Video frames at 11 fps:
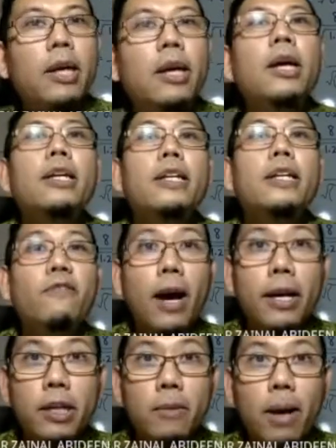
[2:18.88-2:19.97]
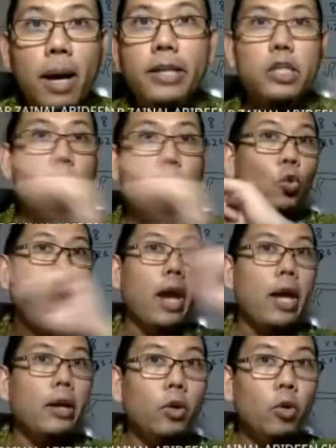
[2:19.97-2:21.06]
divided by the
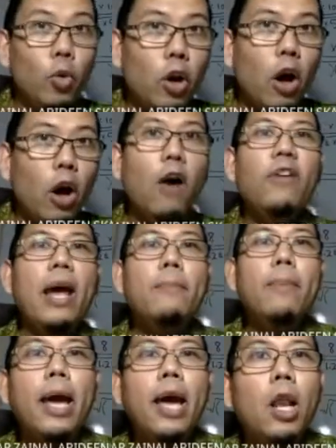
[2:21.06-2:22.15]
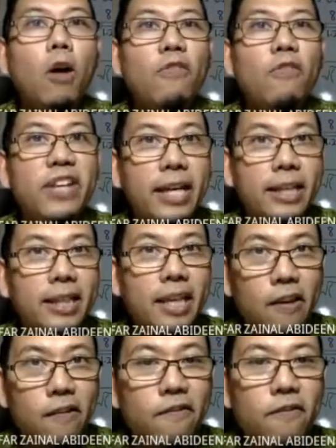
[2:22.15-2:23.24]
square root of ml of
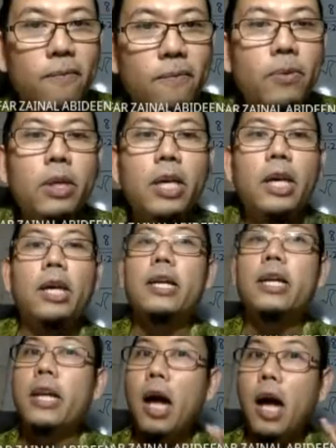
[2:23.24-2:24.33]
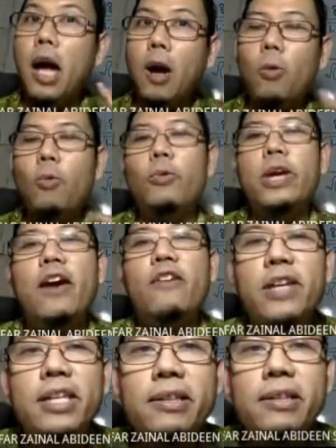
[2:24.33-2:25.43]
negative. Okay, now we have
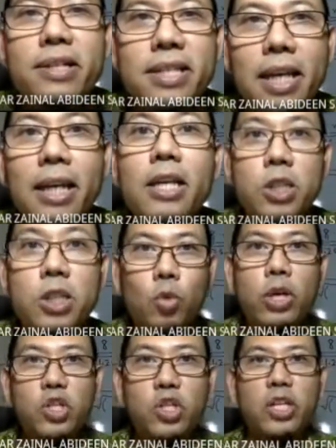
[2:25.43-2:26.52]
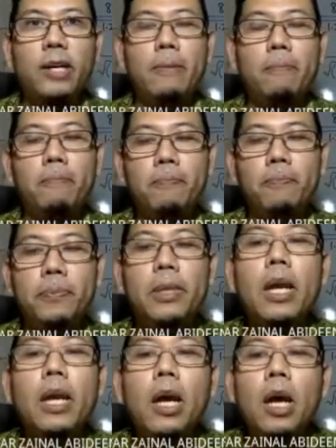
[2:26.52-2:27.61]
interesting situation.
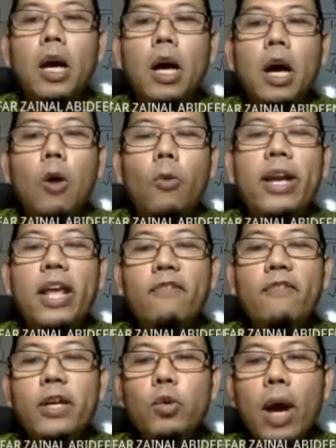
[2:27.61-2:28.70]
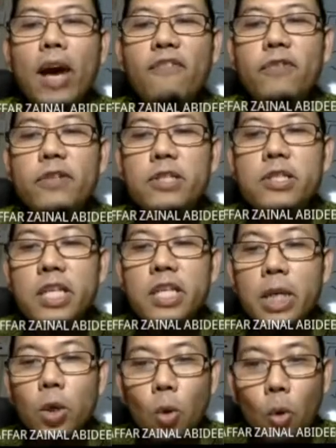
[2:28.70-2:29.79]
Whenever you have
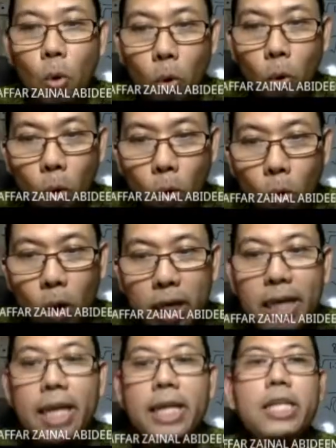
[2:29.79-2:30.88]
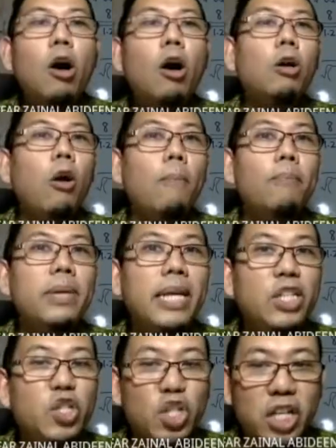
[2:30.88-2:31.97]
0 in your
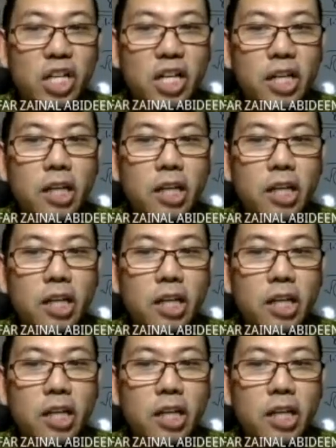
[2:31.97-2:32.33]
combination,